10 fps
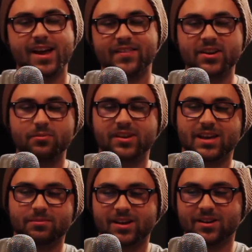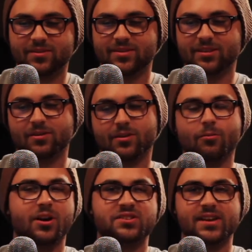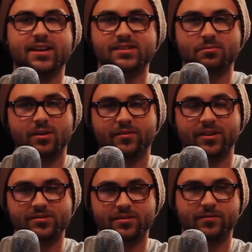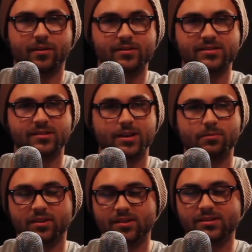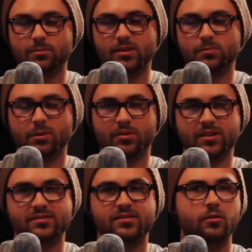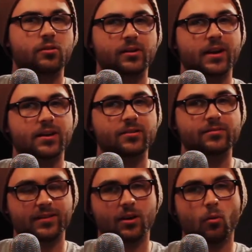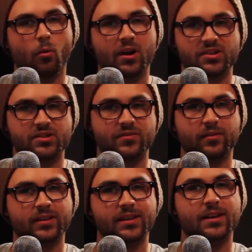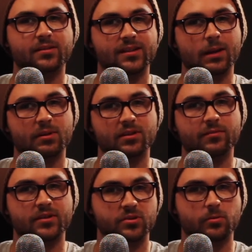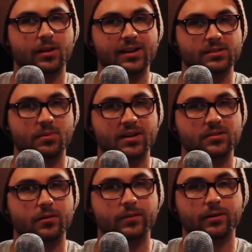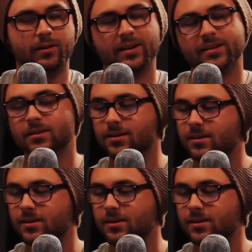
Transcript: and then it became kind of a thing where I'd watch the ASMR videos to fall asleep. And then some of these people get so creative that I'll watch it just for like the entertainment, the visual aspect of it, right?